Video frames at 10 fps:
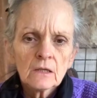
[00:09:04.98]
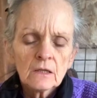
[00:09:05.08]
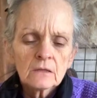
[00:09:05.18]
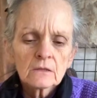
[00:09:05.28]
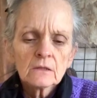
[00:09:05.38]

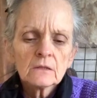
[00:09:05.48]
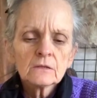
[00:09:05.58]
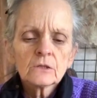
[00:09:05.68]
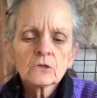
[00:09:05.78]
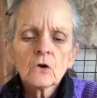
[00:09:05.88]

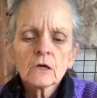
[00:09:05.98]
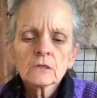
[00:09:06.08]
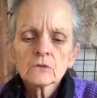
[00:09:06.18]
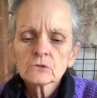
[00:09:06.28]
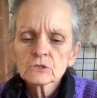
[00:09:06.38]
the yarn
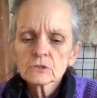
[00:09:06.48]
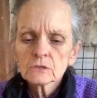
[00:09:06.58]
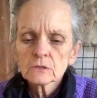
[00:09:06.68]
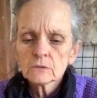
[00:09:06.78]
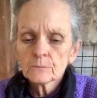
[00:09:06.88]

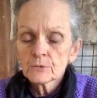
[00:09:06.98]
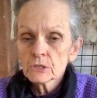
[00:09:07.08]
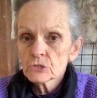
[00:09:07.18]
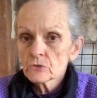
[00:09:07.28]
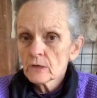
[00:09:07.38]
looks pretty
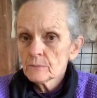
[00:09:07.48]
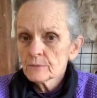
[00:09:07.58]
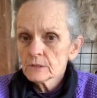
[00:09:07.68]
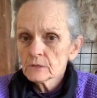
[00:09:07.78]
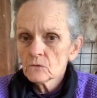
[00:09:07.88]
straight,
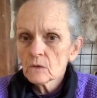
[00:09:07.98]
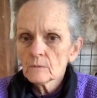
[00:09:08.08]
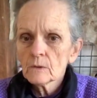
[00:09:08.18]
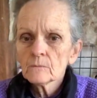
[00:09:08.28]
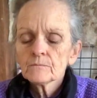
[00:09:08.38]
pretty
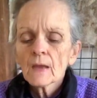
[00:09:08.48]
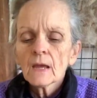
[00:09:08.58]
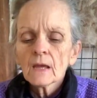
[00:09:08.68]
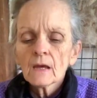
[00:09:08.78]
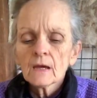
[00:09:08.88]
normal.
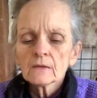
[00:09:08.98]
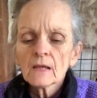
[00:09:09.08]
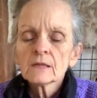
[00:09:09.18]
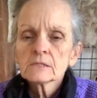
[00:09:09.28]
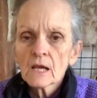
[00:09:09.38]

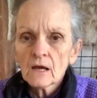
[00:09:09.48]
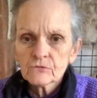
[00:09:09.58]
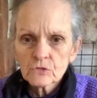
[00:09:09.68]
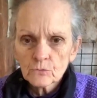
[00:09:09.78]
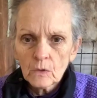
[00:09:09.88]
That's
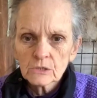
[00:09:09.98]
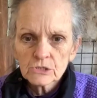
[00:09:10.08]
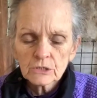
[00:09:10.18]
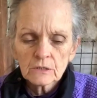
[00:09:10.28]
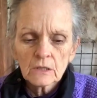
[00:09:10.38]
after
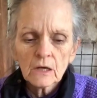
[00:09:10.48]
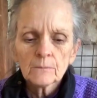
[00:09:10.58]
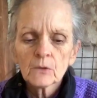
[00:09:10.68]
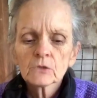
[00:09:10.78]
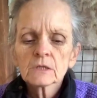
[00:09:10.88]
washing.
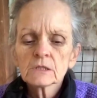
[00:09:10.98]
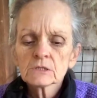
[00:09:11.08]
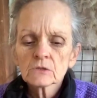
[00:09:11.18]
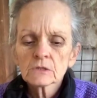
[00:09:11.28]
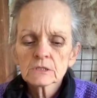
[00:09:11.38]
Both of
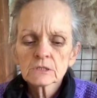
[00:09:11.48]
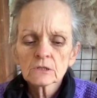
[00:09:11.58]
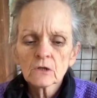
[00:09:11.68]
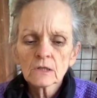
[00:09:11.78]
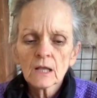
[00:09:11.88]
these are listed
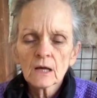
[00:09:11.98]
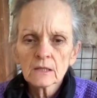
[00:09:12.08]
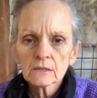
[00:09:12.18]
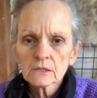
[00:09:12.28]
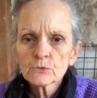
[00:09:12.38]

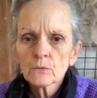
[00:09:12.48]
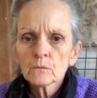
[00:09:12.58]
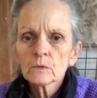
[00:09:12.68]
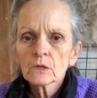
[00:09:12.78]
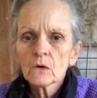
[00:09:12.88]
online. This one
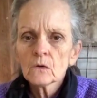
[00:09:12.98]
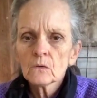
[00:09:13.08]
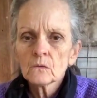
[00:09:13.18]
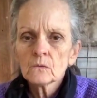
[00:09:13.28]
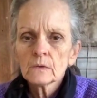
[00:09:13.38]
will
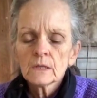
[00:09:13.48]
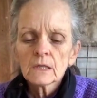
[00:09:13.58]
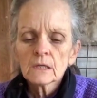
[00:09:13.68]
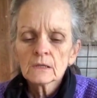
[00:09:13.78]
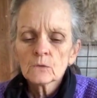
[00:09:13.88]
go
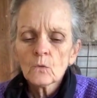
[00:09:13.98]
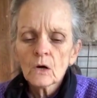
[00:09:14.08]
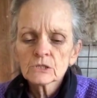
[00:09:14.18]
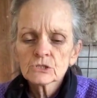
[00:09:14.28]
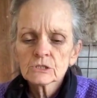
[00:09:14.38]
in the
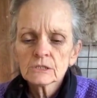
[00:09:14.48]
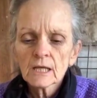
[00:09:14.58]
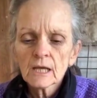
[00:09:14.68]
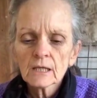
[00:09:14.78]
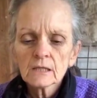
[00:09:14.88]
wash
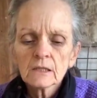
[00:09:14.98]
today,